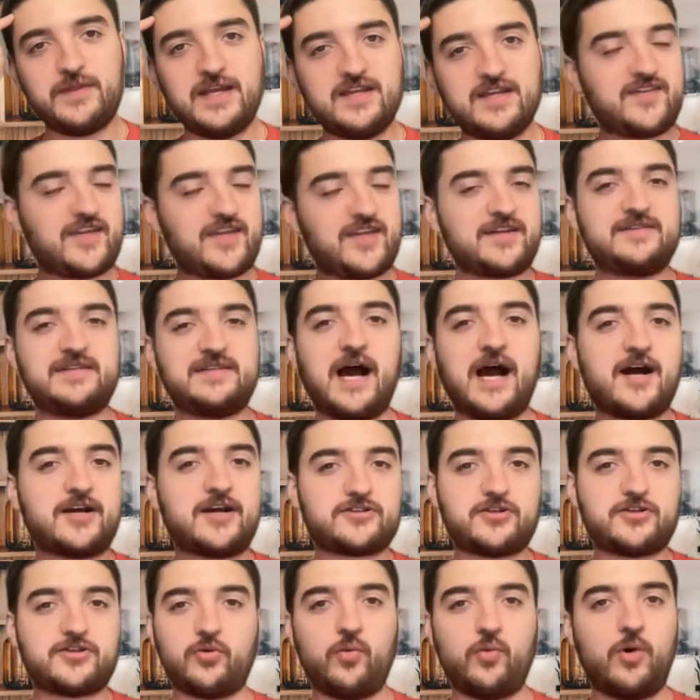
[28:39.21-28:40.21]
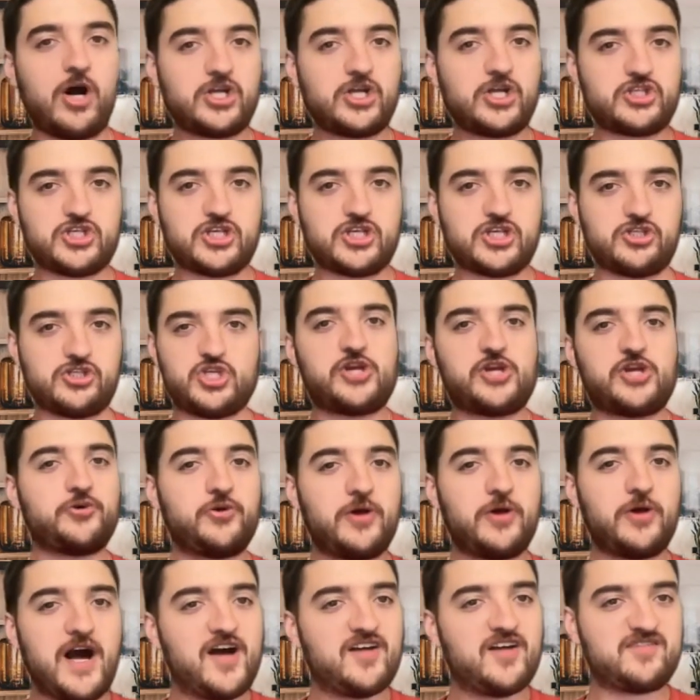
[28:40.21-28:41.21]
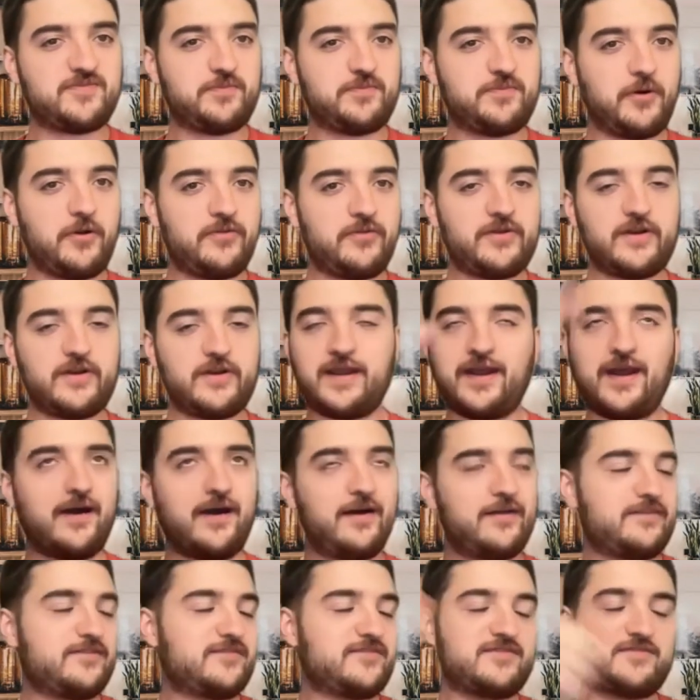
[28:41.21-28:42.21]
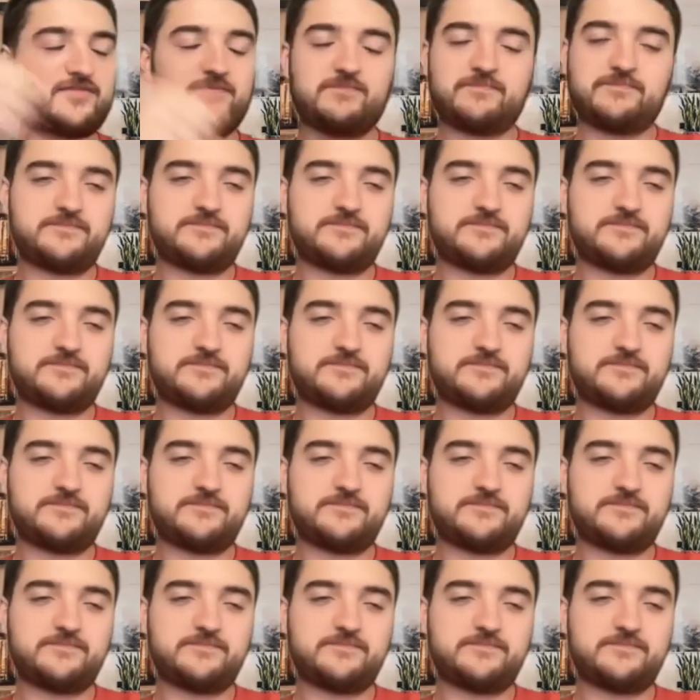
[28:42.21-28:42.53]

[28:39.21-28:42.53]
It's like a doctor watching General Hospital. They're like, ah, oh, this,